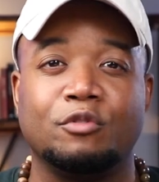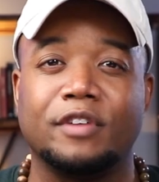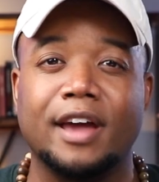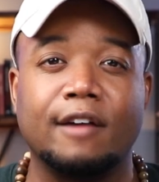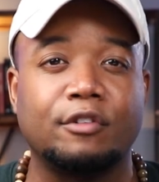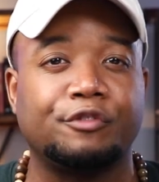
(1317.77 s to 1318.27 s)
you've
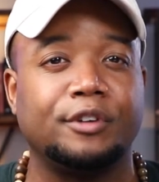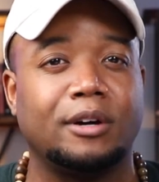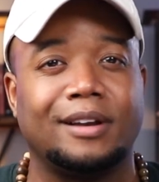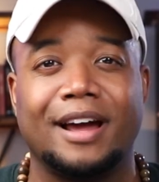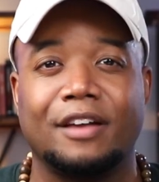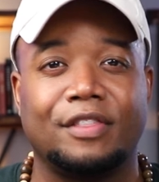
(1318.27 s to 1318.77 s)
ever
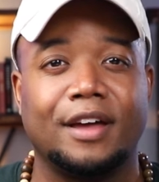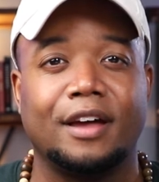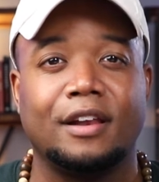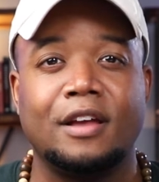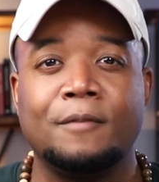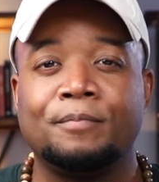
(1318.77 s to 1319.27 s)
felt like
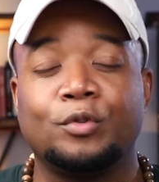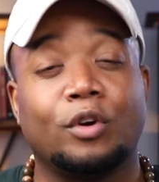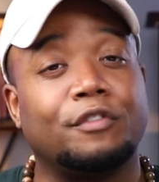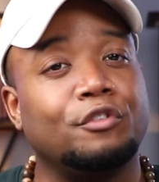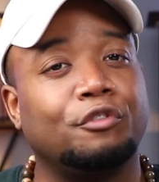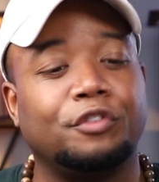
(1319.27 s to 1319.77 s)
that, or
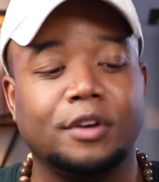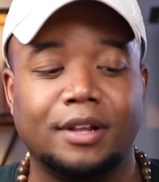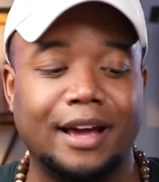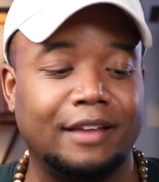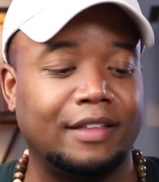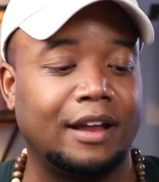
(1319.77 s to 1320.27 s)
if you feel
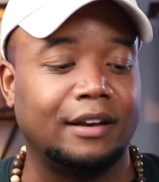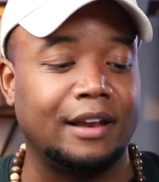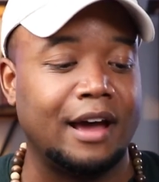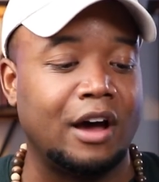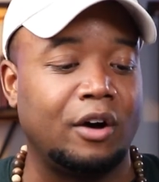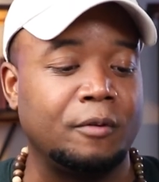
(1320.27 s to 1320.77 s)
like that
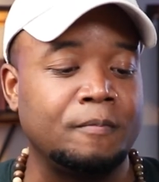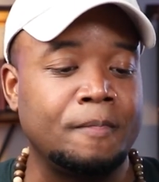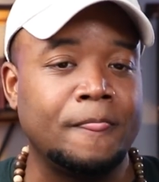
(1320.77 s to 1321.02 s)
now,